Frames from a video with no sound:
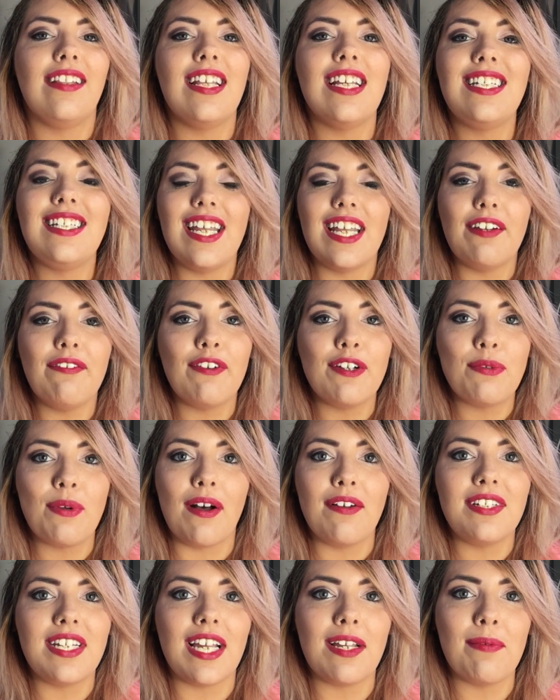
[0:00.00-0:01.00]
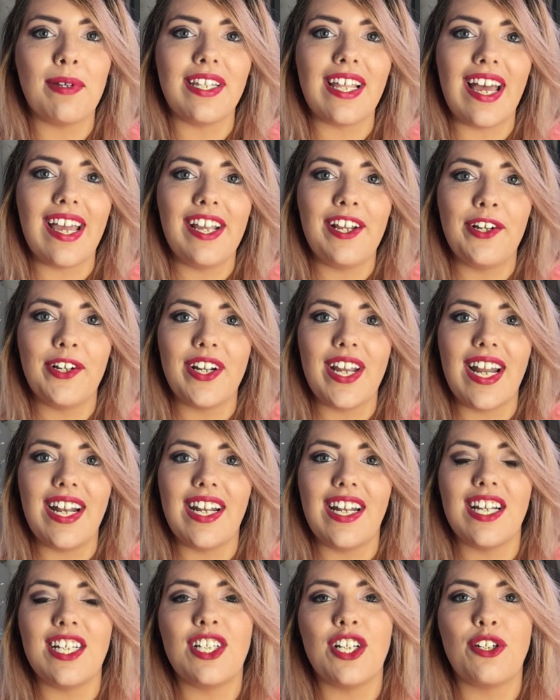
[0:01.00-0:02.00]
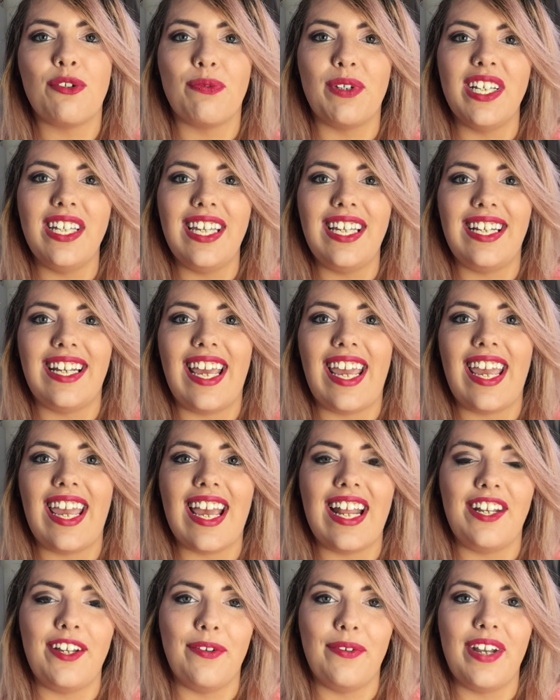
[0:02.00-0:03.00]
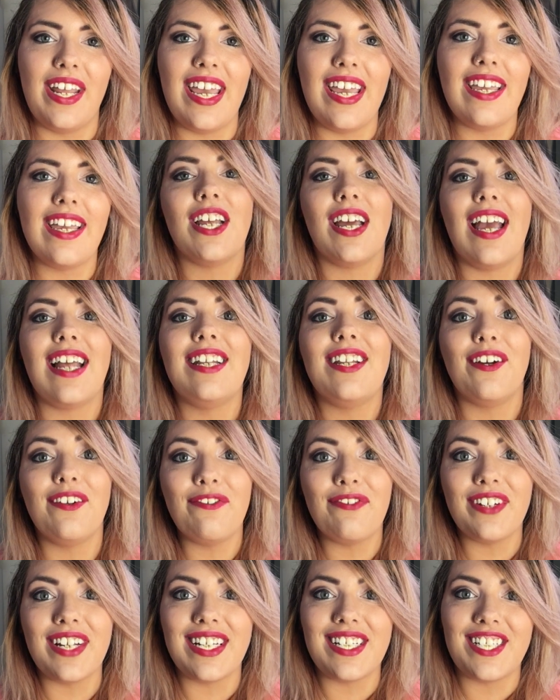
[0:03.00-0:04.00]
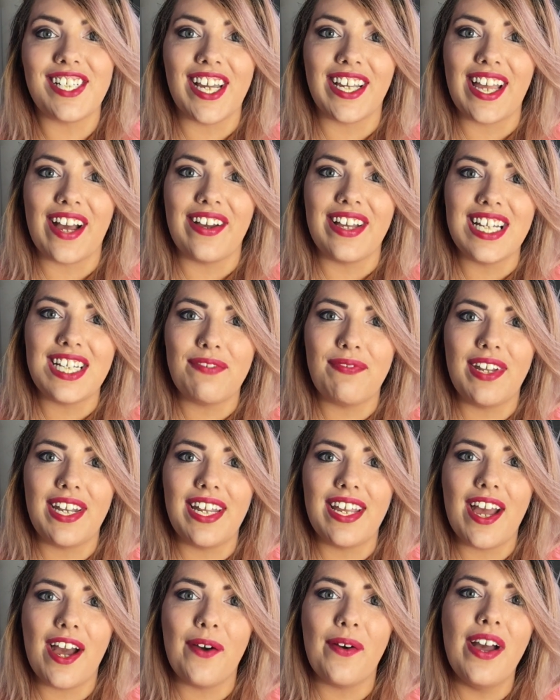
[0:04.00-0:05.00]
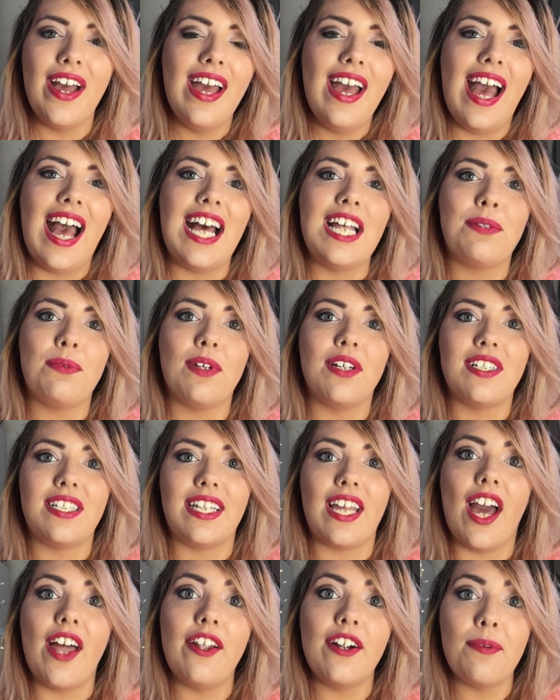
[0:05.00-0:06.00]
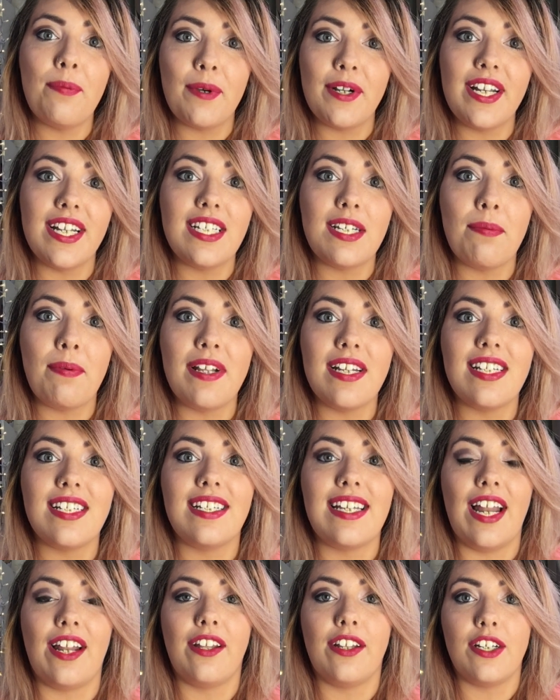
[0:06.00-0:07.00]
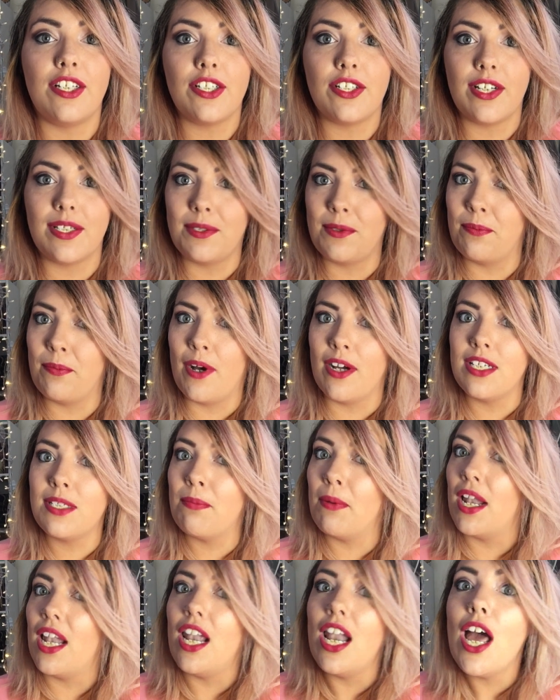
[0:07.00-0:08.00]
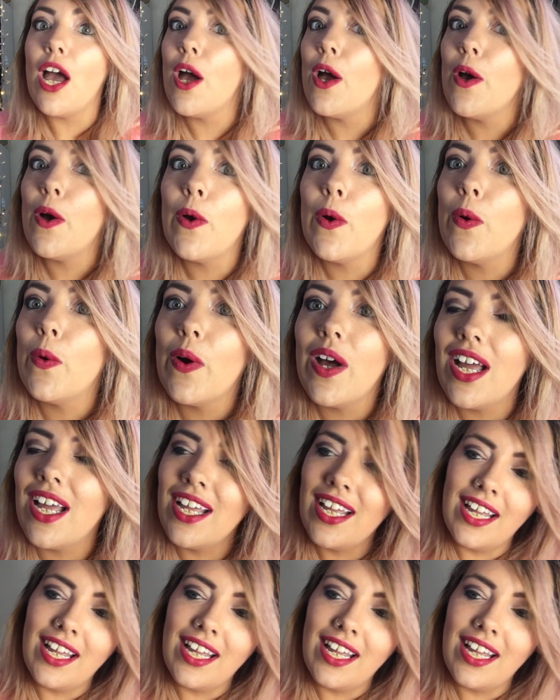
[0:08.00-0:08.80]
This 10 for 12 segment that he created is just really neat and unique. And don't forget to check out his video as well as the other participants down in the description box below.